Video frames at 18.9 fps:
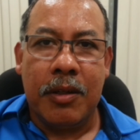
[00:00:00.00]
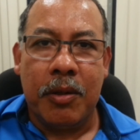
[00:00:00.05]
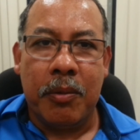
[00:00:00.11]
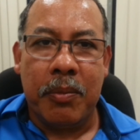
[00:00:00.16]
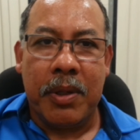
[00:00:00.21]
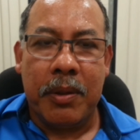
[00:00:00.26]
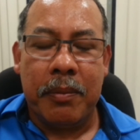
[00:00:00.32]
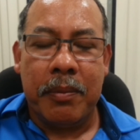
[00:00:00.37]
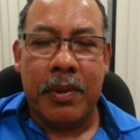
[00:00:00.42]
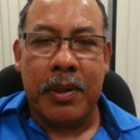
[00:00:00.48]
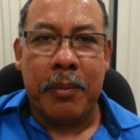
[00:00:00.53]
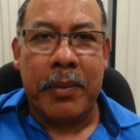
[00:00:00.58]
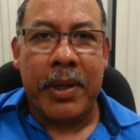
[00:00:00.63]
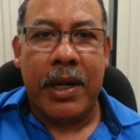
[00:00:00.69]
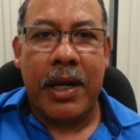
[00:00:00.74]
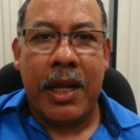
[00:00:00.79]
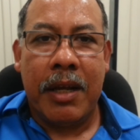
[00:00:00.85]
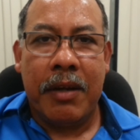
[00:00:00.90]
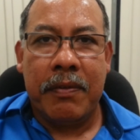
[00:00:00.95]
in my in
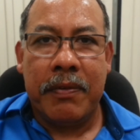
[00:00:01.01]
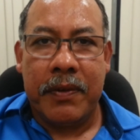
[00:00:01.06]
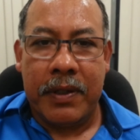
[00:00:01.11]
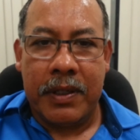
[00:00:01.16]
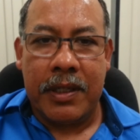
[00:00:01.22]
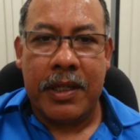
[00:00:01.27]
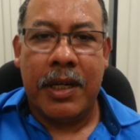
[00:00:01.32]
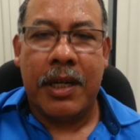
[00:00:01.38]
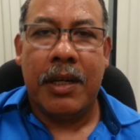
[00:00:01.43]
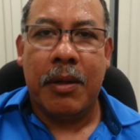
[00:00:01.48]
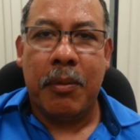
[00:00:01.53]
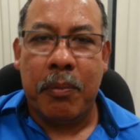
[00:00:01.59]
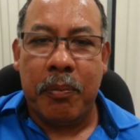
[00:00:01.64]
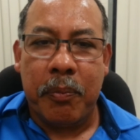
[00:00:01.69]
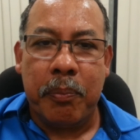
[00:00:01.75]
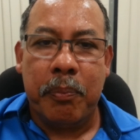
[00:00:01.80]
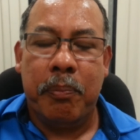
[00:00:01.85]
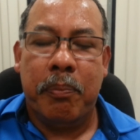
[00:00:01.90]
my life and get a